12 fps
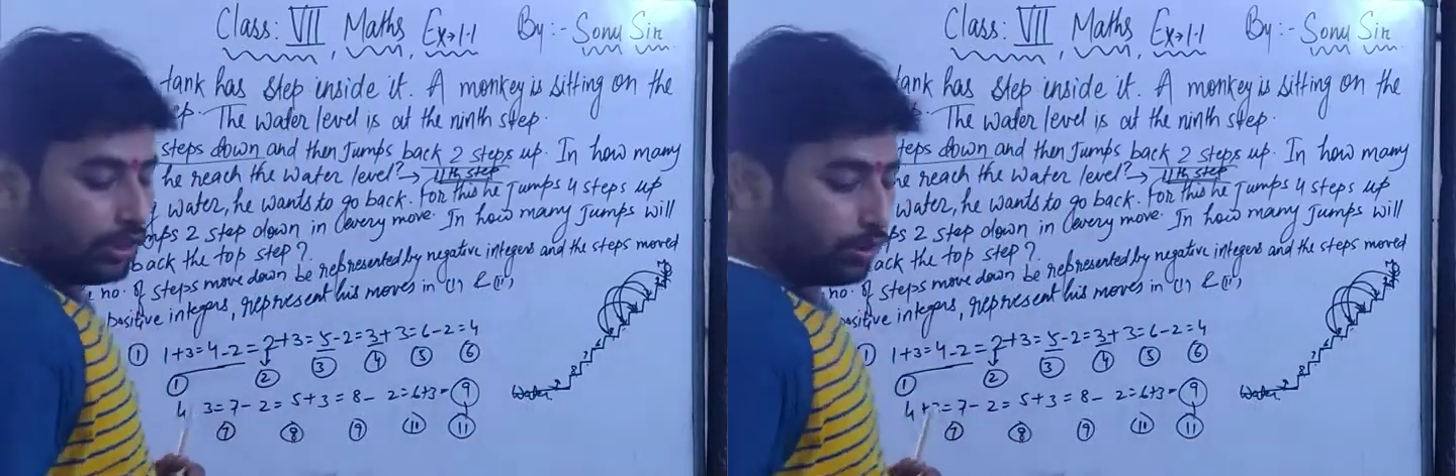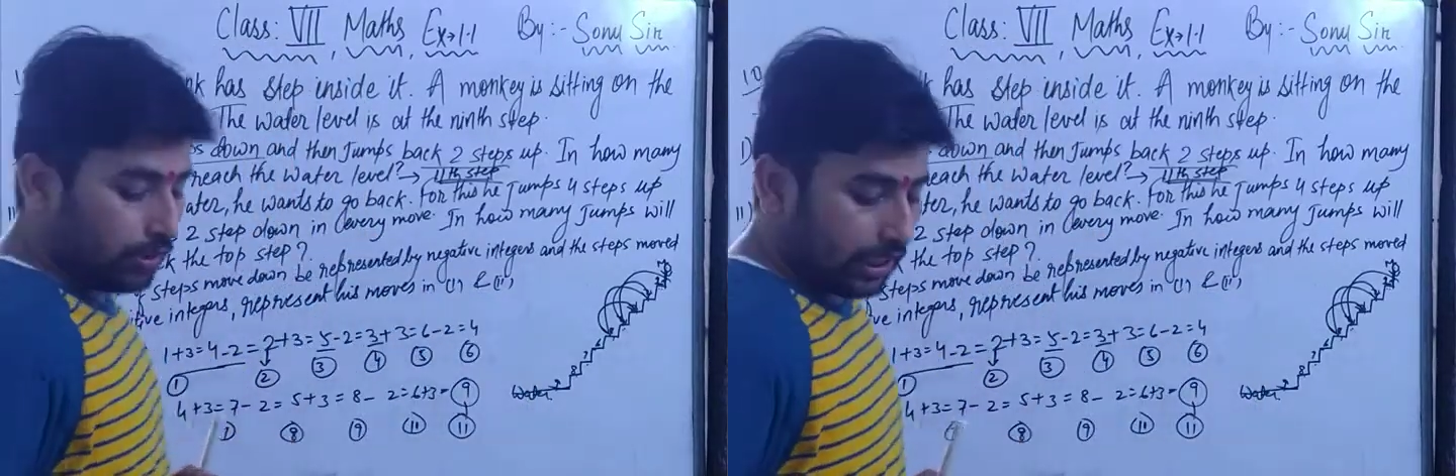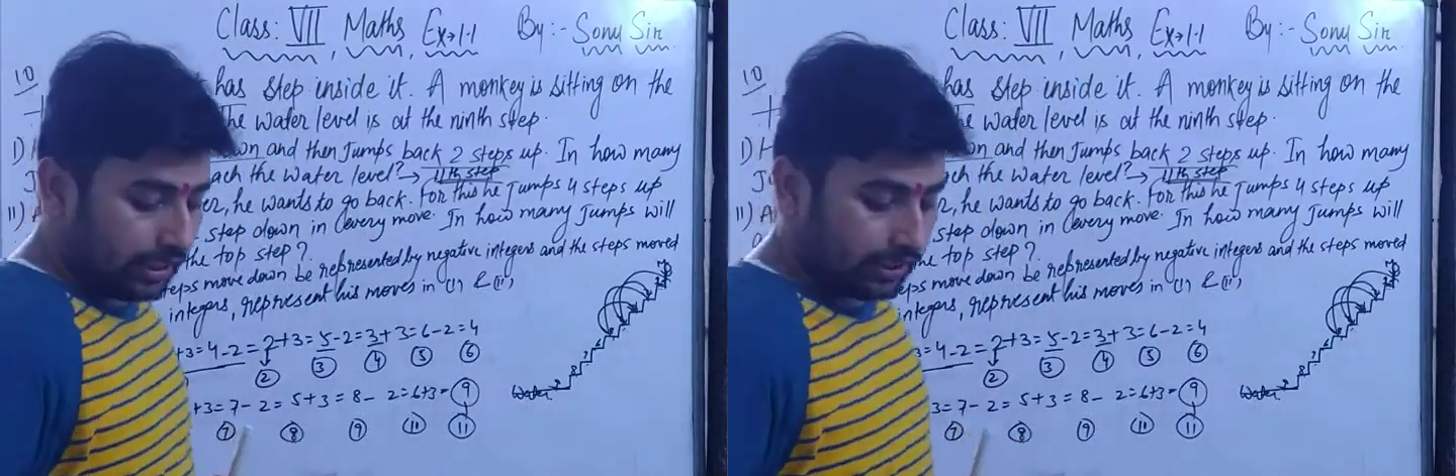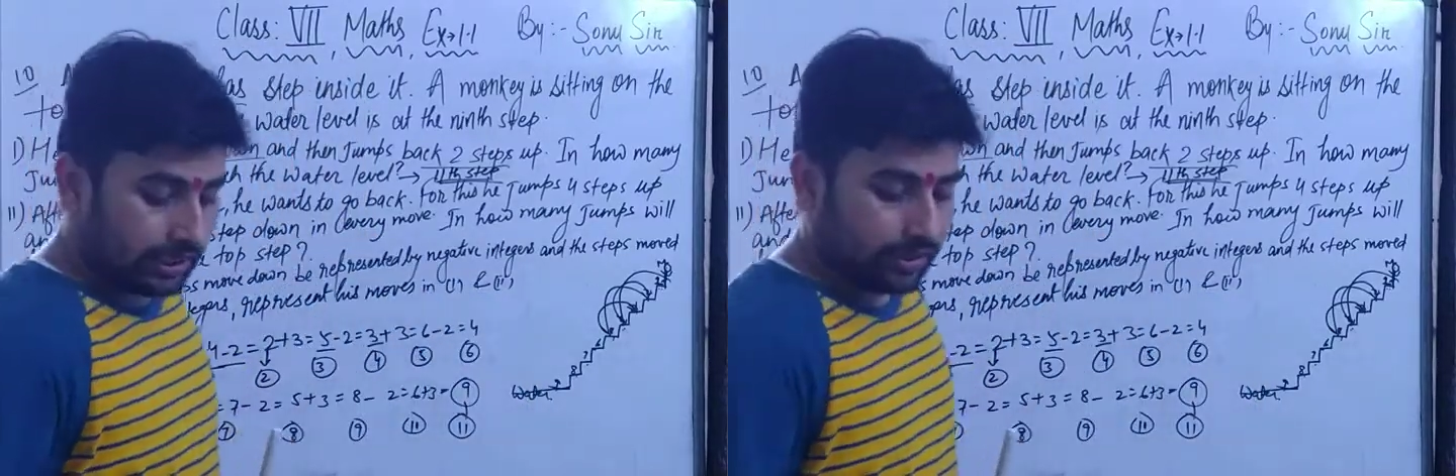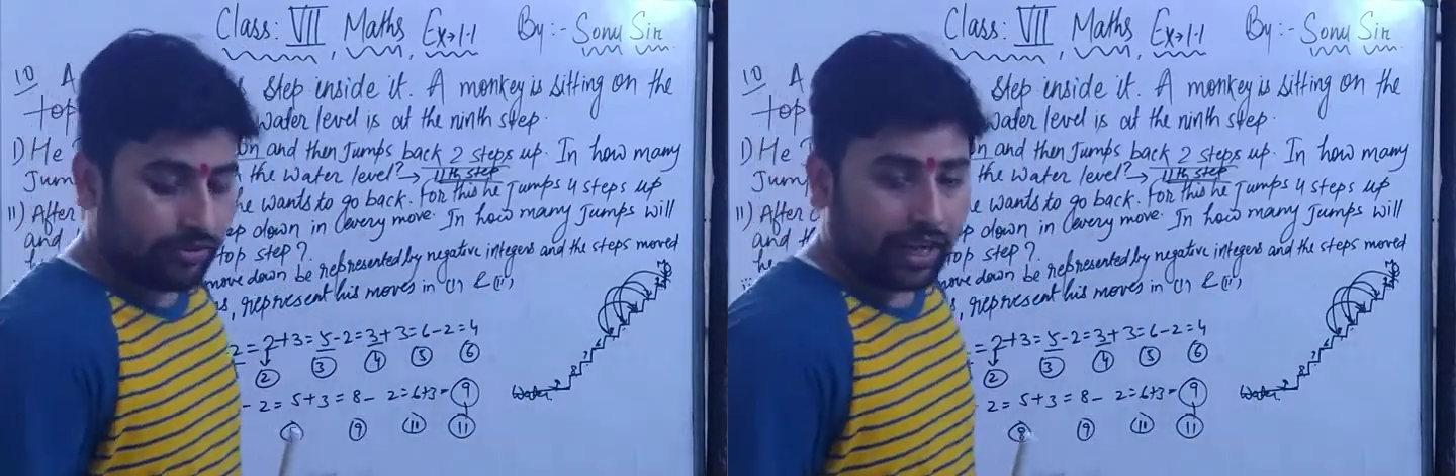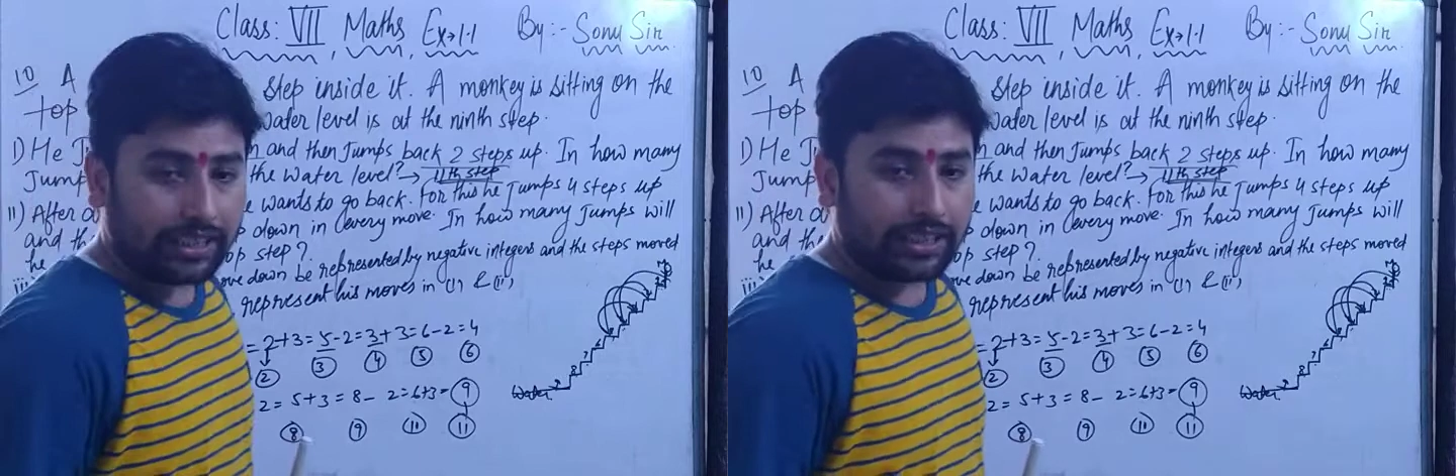You can just
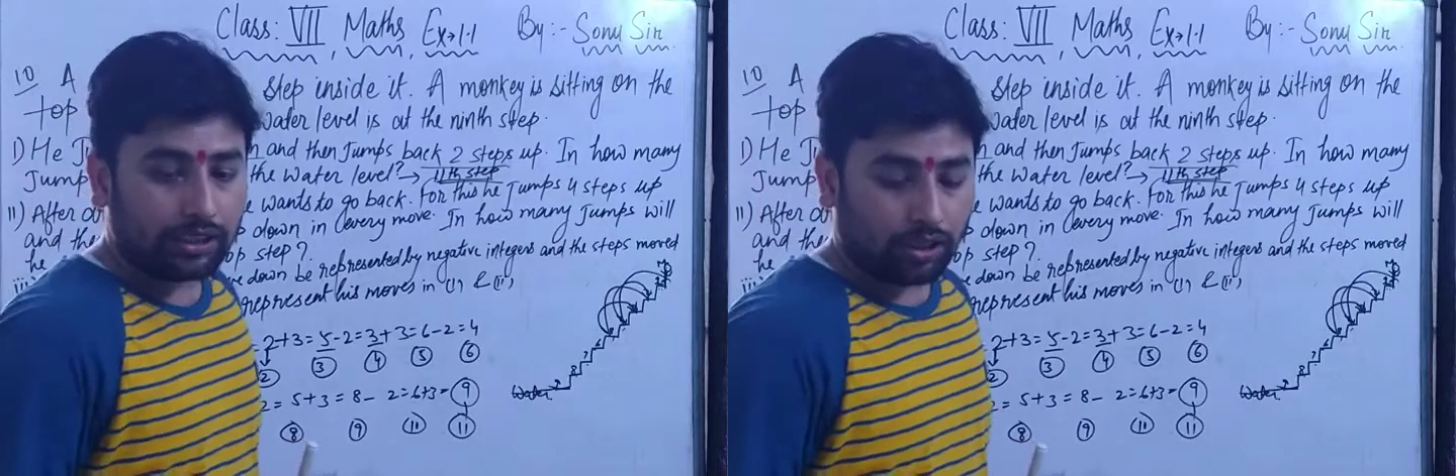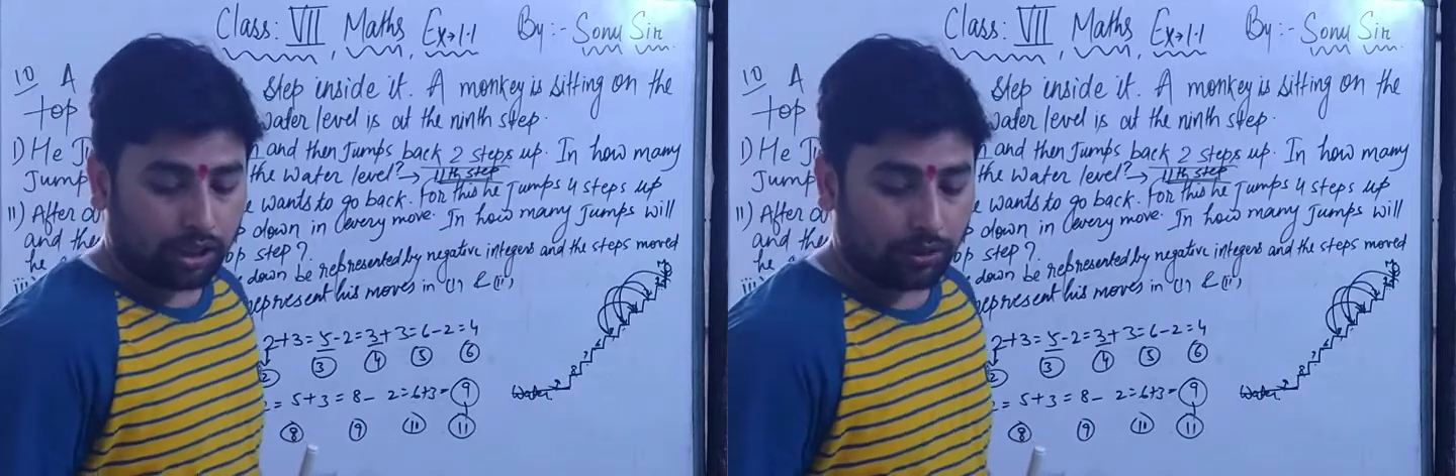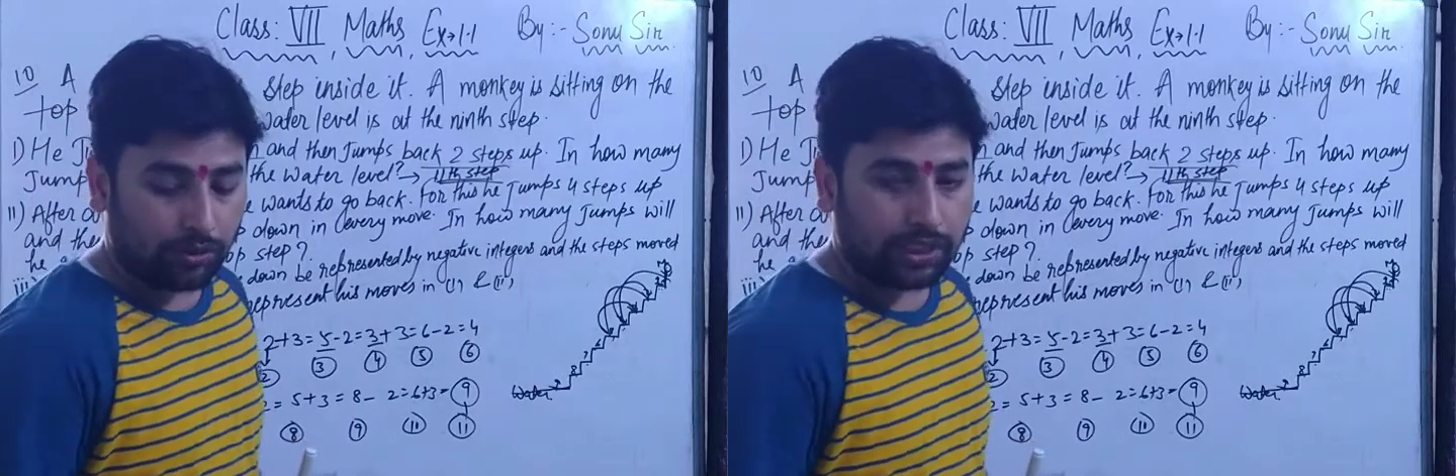write it or you